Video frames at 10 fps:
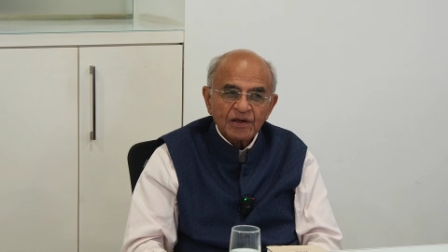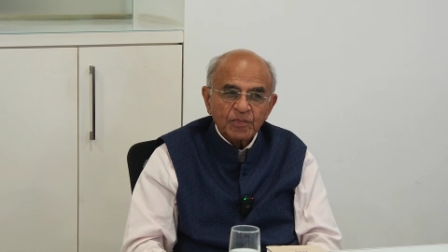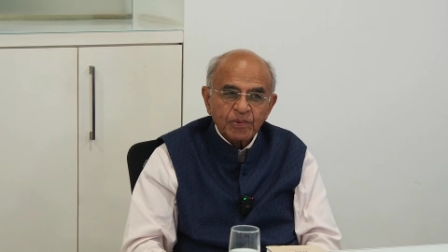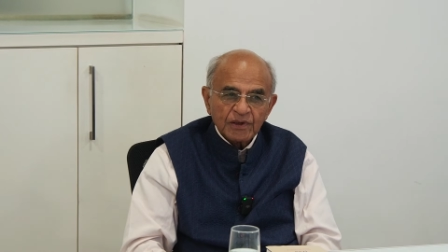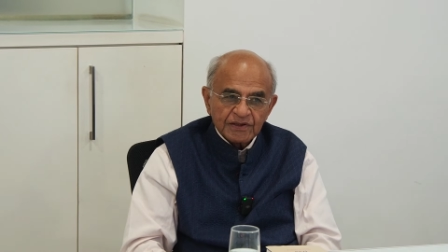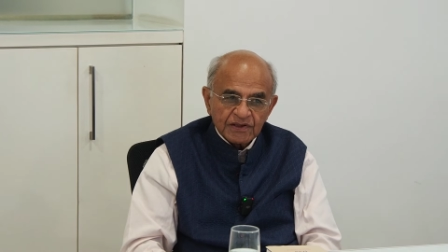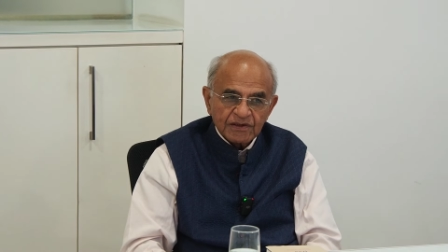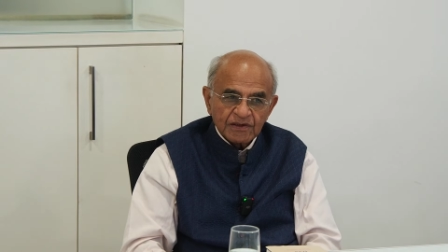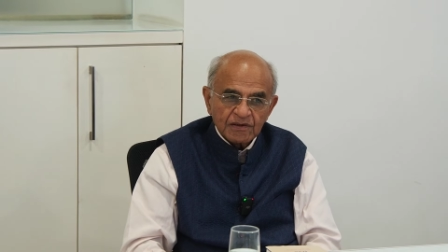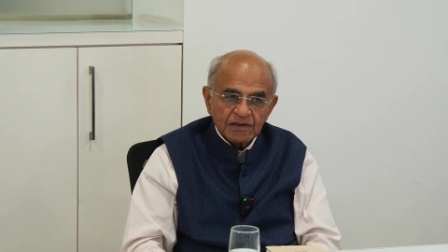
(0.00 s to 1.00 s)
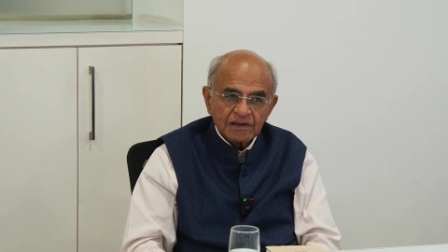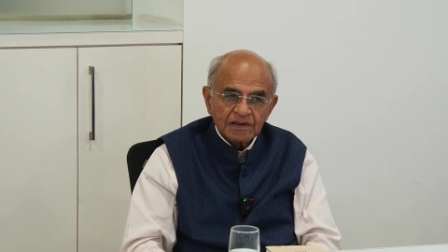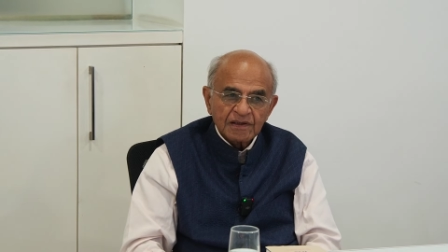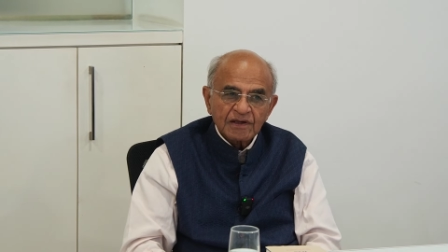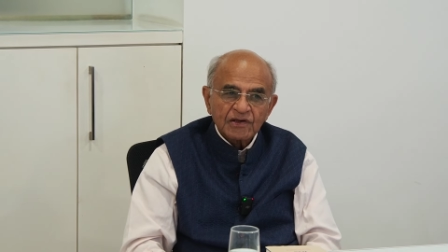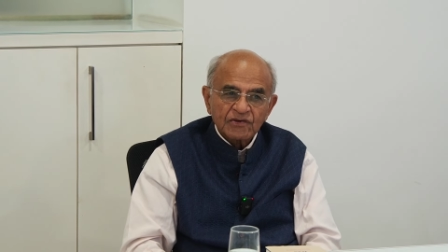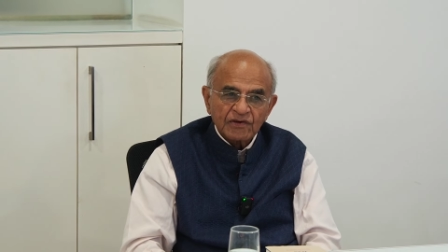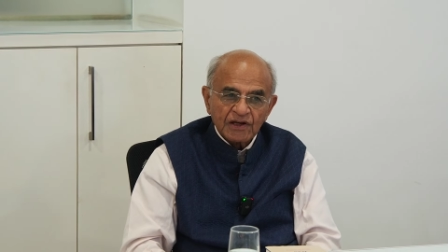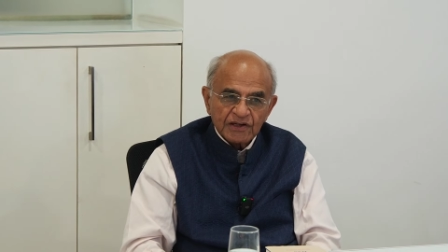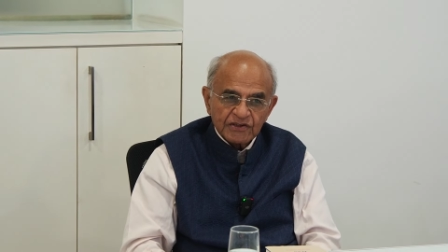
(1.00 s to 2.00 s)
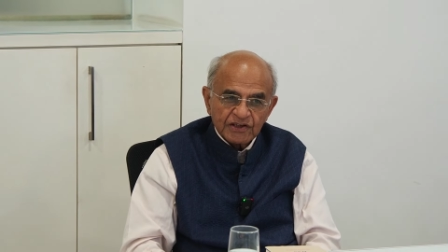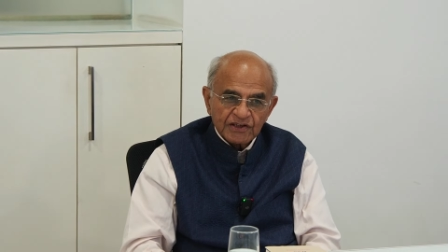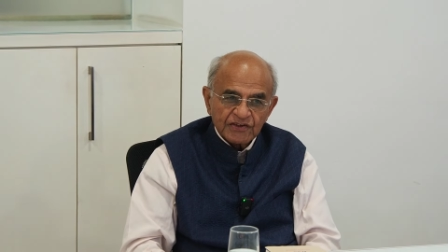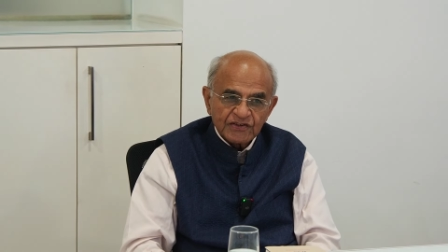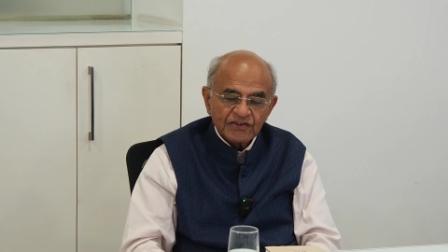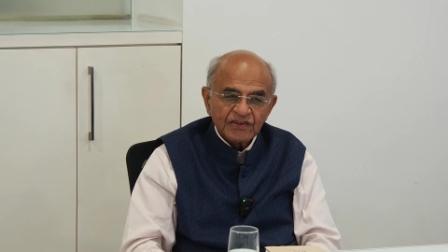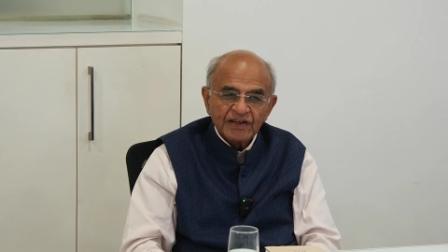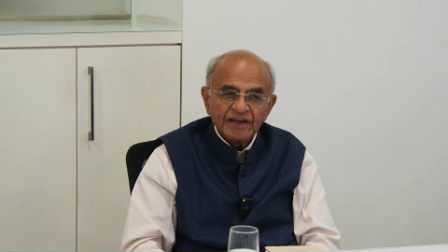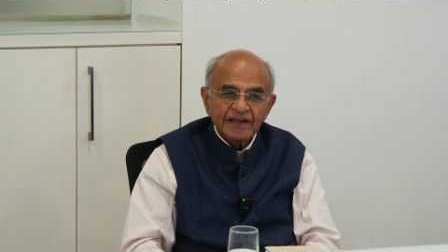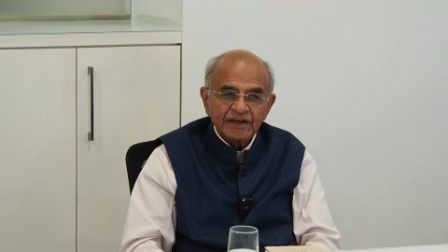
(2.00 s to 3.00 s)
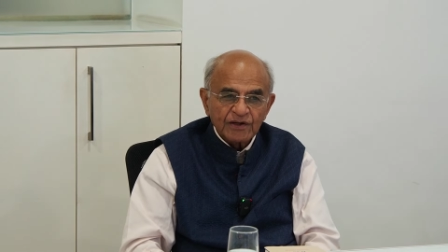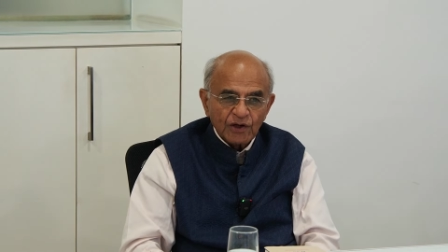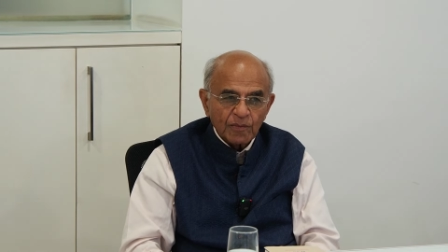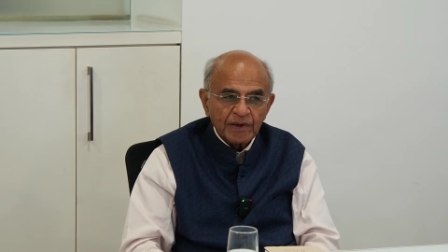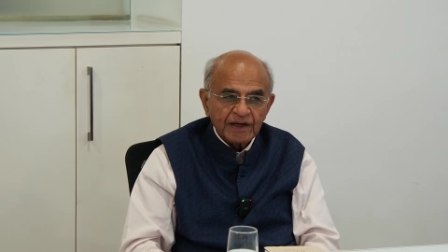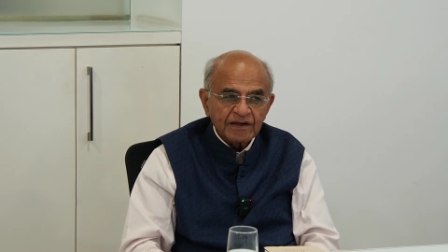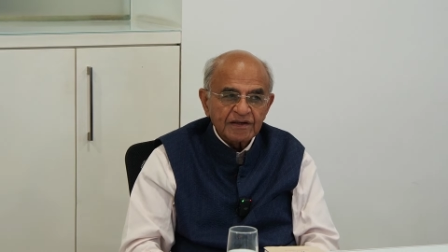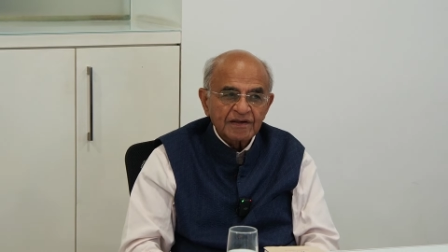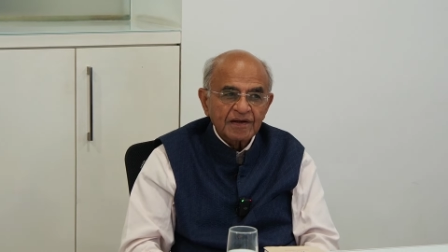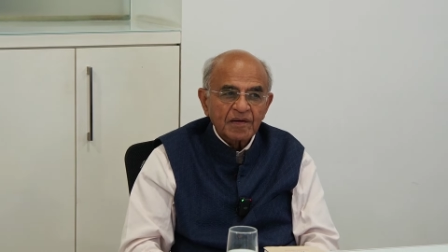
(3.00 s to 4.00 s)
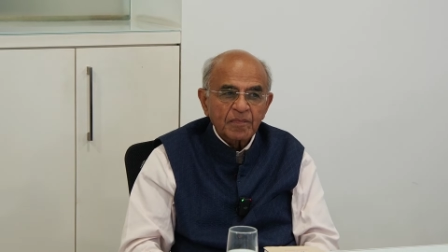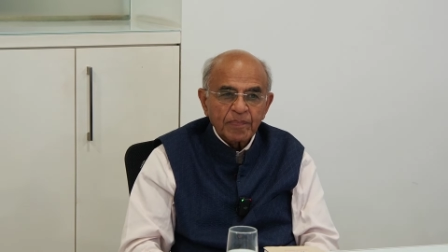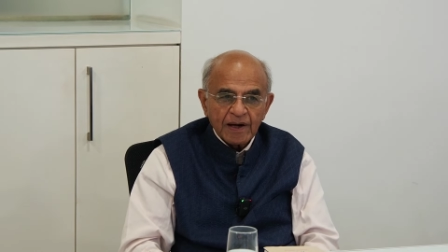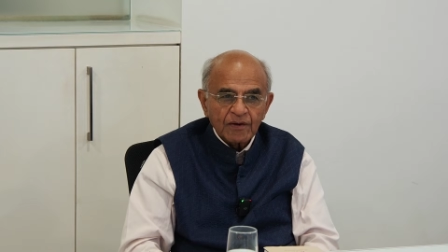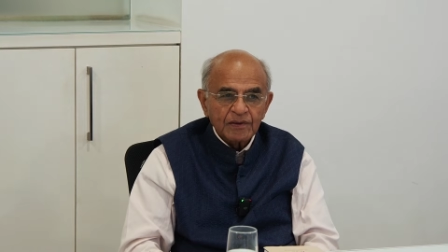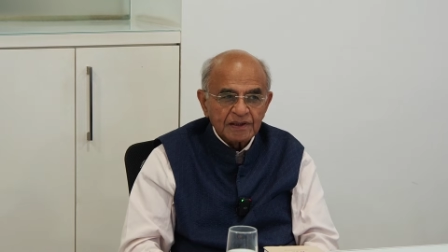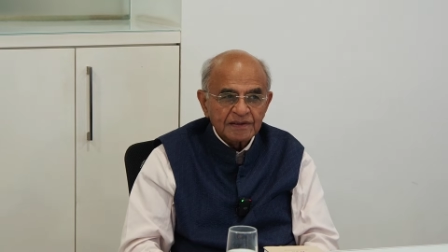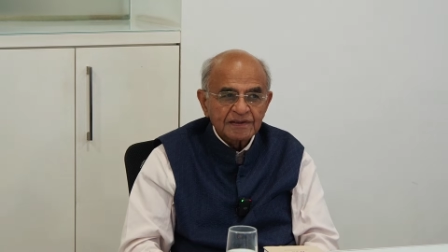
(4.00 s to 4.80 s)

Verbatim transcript: political, religious, economic power.